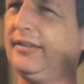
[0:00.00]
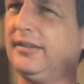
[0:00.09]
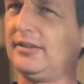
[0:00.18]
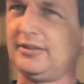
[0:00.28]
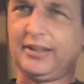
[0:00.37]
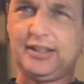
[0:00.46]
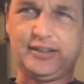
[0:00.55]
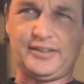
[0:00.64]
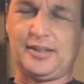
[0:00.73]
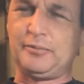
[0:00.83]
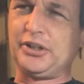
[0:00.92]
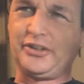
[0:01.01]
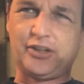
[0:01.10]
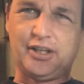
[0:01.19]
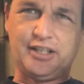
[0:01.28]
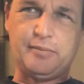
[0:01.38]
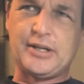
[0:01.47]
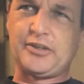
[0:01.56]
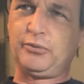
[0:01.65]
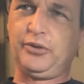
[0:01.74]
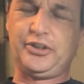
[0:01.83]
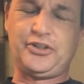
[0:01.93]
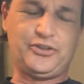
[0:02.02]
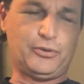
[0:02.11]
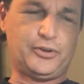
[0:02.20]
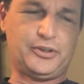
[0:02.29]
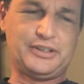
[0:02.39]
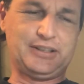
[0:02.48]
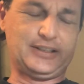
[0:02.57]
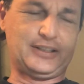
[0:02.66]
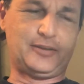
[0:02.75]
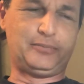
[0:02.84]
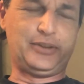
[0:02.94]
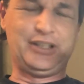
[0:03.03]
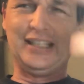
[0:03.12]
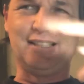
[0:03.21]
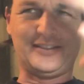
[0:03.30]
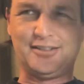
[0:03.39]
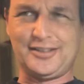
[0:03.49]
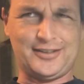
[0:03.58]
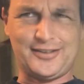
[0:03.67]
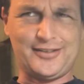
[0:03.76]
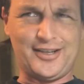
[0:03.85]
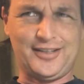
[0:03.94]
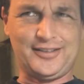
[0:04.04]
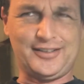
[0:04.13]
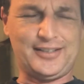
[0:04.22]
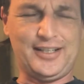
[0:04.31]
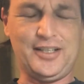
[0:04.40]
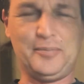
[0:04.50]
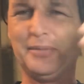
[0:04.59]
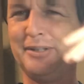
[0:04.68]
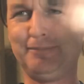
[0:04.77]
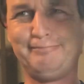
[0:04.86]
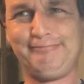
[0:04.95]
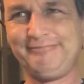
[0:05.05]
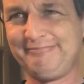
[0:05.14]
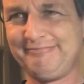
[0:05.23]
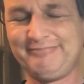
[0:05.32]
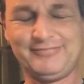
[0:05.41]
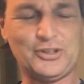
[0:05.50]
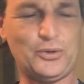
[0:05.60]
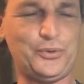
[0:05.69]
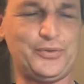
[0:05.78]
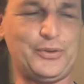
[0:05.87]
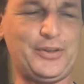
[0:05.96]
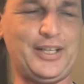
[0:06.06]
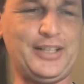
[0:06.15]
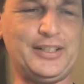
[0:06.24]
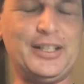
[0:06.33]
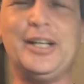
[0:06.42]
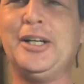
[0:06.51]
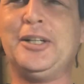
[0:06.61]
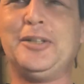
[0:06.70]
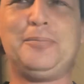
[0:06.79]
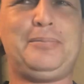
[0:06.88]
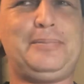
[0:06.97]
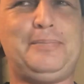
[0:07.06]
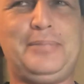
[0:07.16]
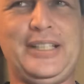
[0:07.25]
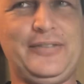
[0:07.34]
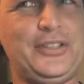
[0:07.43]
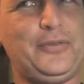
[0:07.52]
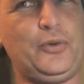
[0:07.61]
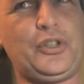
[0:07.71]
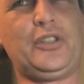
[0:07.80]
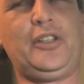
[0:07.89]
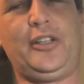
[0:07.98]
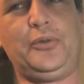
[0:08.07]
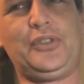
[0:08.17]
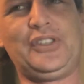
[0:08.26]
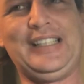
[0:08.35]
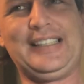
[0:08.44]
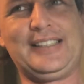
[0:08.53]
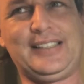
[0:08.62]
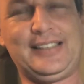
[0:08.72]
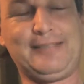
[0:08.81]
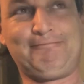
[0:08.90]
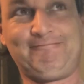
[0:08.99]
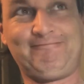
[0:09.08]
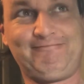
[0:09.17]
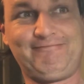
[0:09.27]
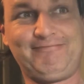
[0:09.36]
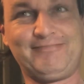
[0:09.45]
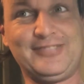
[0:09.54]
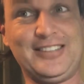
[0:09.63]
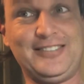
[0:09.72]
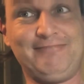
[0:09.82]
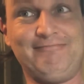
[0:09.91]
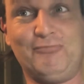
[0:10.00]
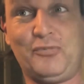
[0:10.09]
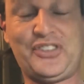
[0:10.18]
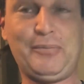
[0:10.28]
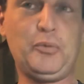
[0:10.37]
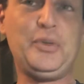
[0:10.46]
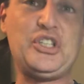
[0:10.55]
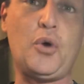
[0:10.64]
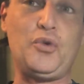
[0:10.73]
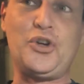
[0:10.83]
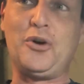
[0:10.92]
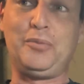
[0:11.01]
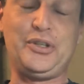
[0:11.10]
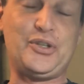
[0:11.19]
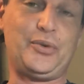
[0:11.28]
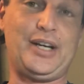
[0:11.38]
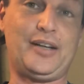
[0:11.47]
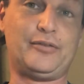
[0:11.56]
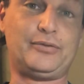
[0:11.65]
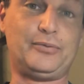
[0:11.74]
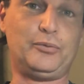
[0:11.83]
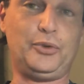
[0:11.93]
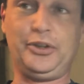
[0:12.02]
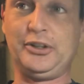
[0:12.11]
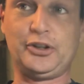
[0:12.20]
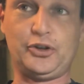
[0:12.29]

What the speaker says: Like I said, I'm going to try to keep that really short, but it's because it's not the same, whole different thing. But even if it was close, it's something we don't know and we don't have really good